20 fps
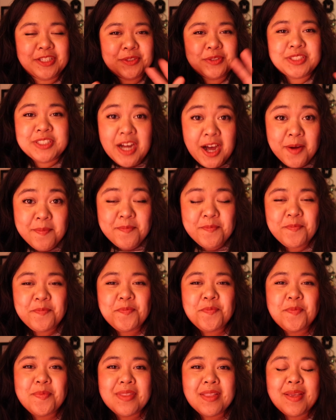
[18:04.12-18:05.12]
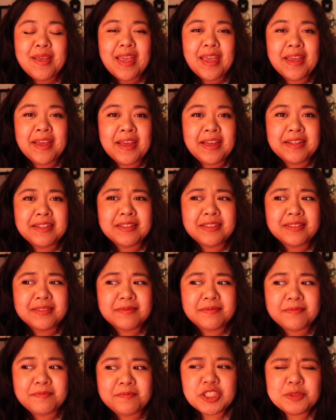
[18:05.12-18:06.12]
to. Stop. And
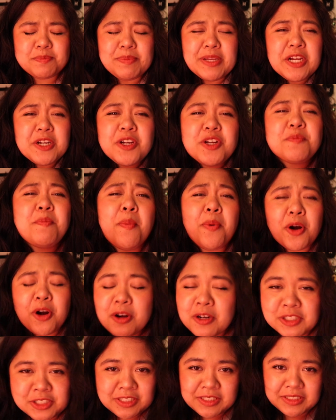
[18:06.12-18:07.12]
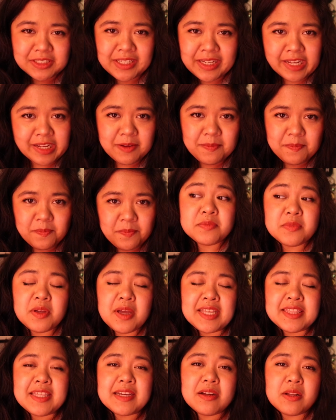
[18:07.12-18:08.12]
just be a good person to him.
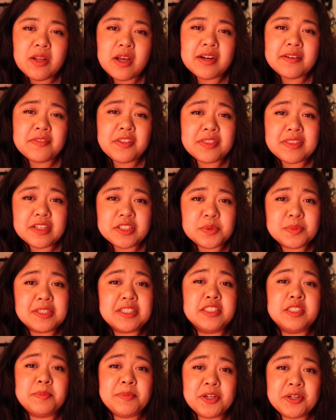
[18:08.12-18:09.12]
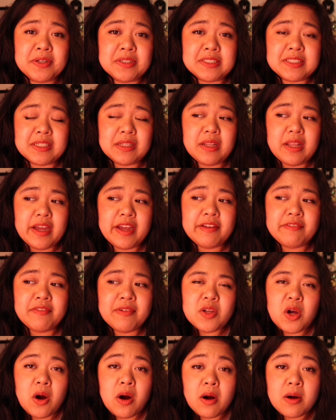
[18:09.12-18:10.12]
I think a lot of the things we experience in life
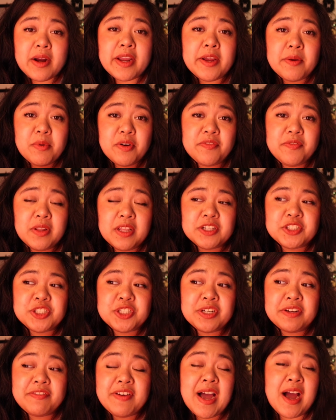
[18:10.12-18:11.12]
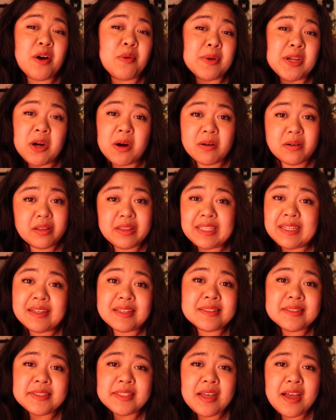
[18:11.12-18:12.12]
are a reflection of how we are on the
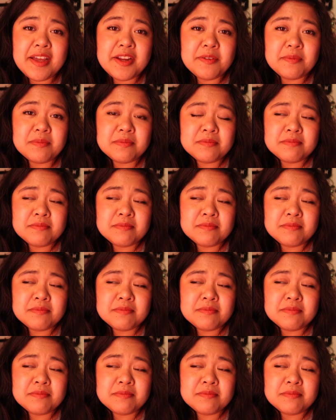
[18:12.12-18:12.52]
inside.